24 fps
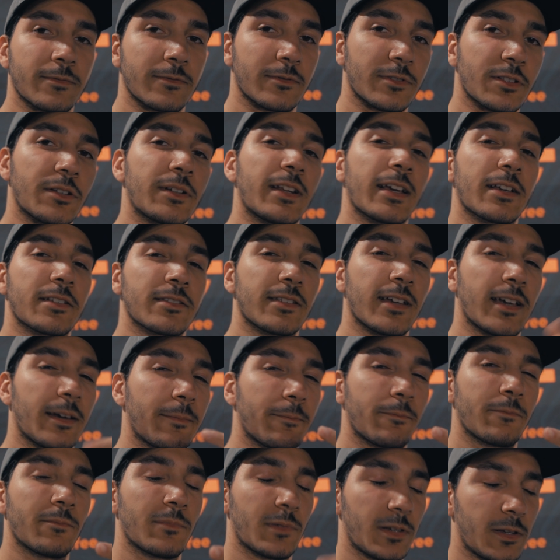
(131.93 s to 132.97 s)
So next time,
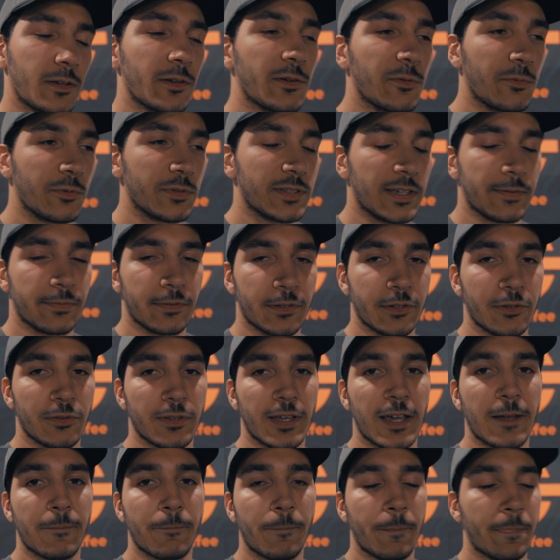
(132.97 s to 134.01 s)
I'll definitely do
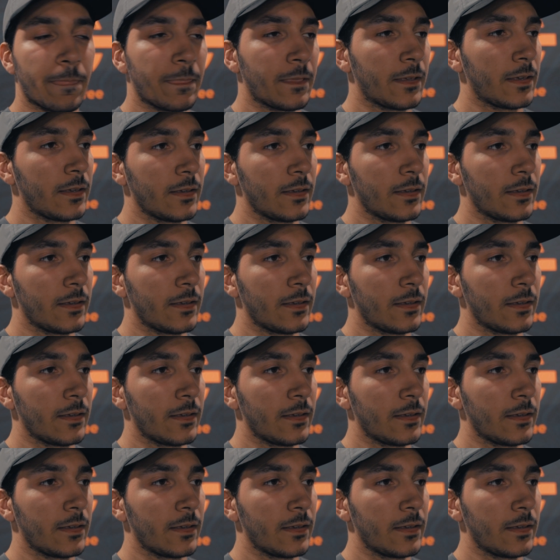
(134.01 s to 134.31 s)
that.